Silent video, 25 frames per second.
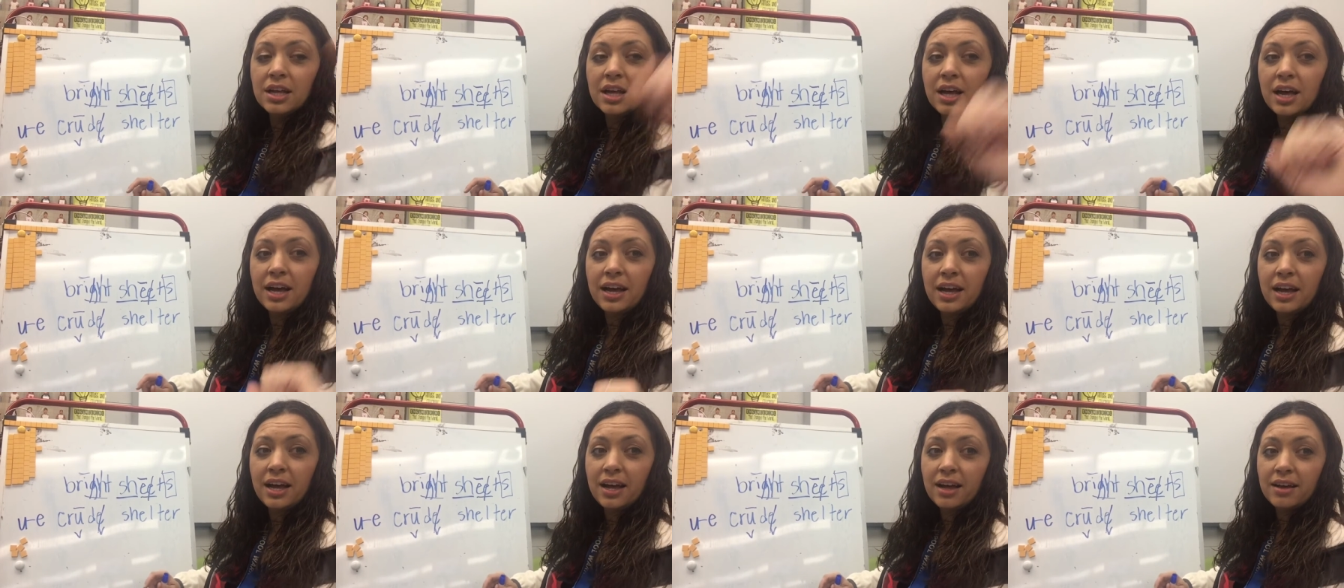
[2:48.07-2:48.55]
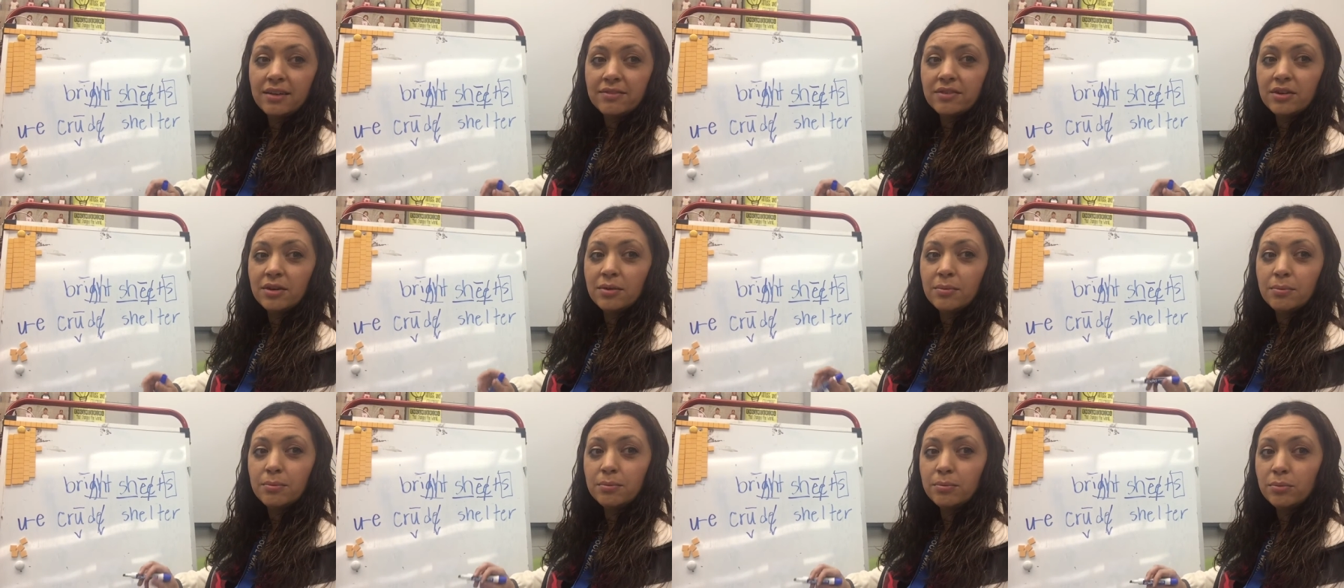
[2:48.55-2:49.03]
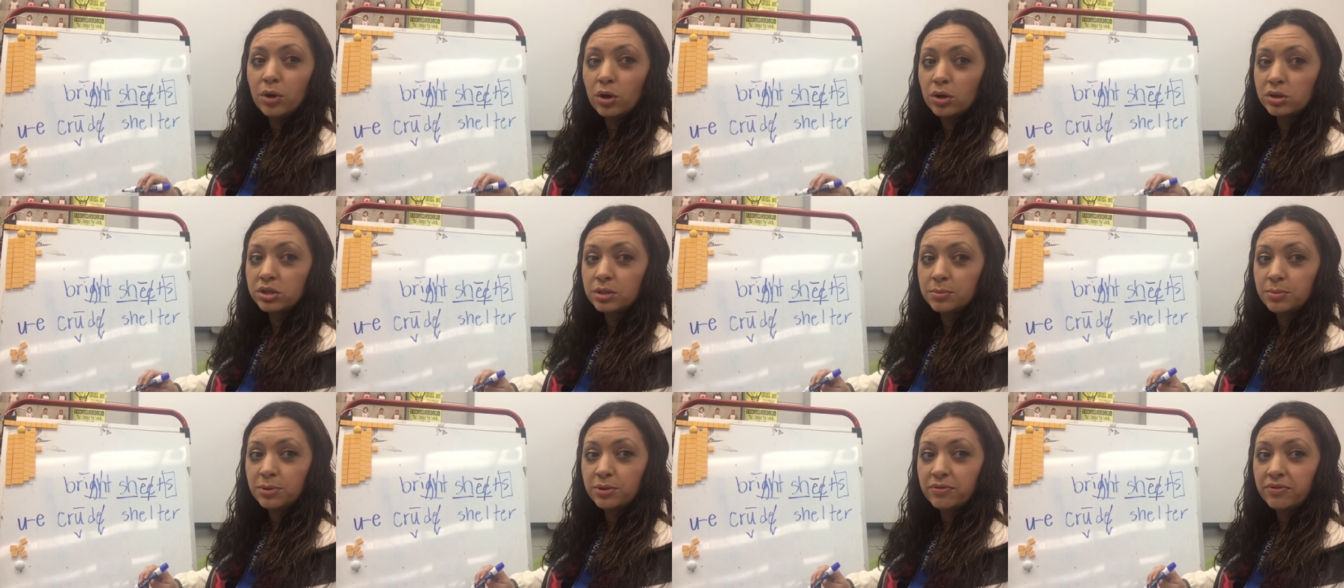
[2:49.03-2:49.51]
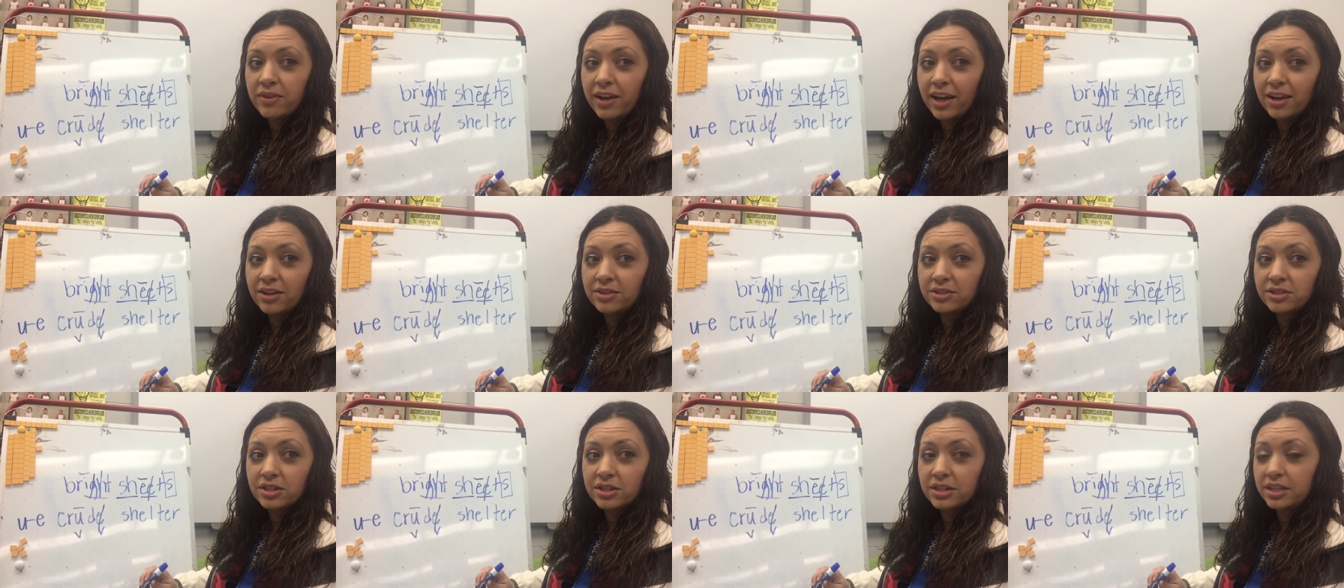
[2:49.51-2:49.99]
I have multiple
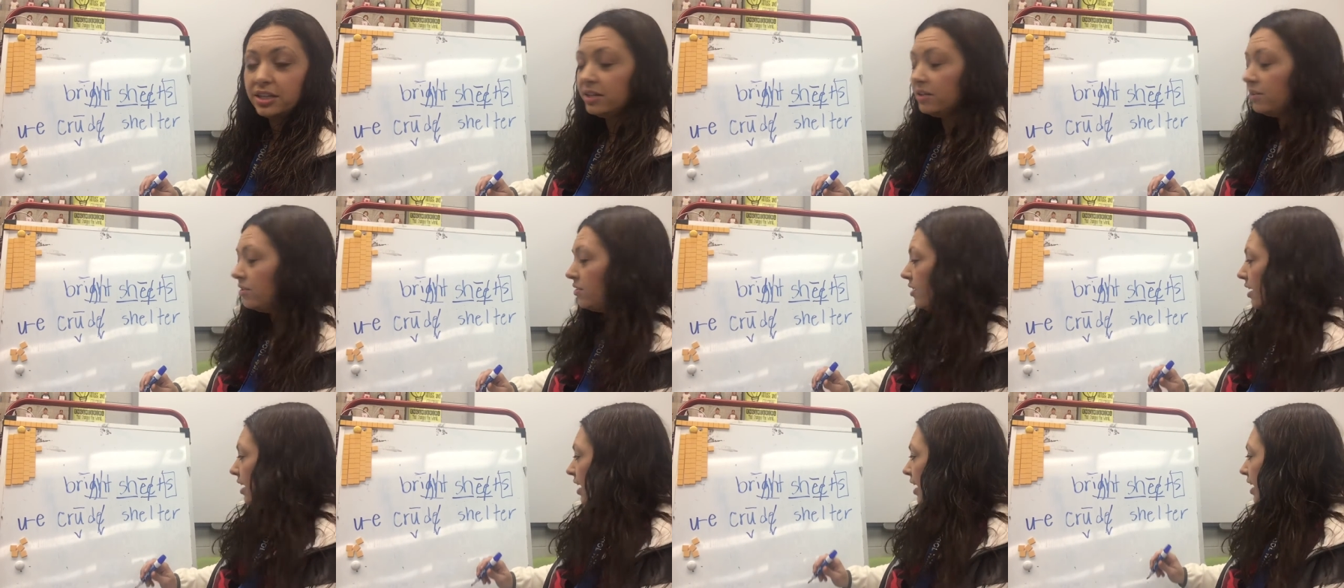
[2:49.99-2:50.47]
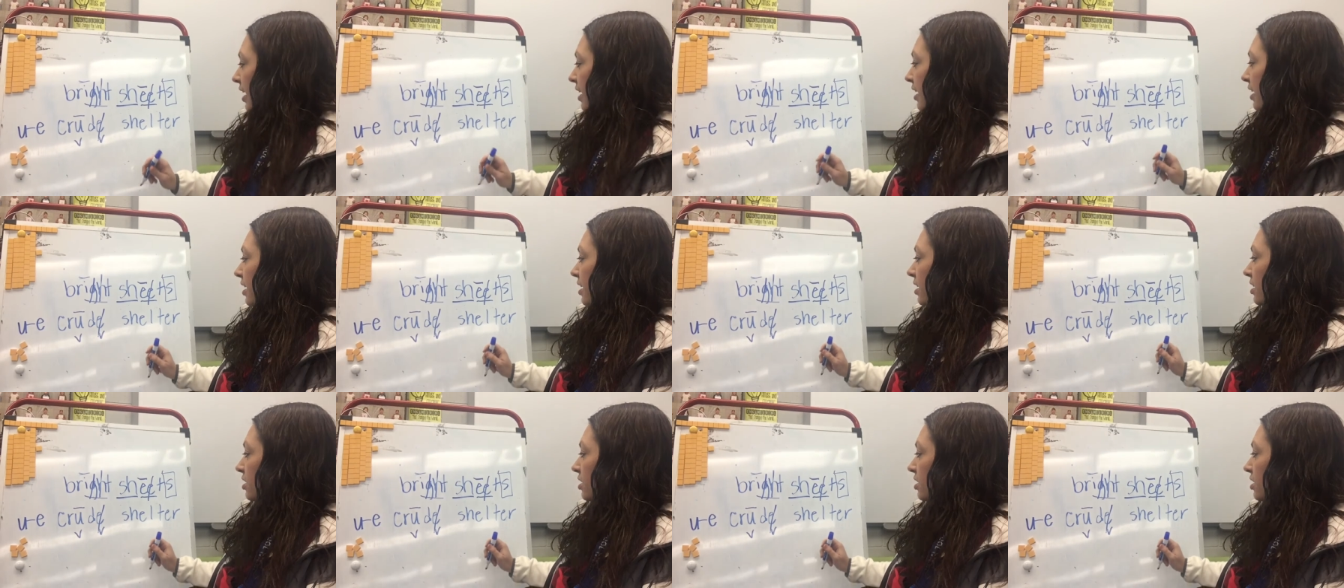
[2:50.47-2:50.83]
vowels on here, okay?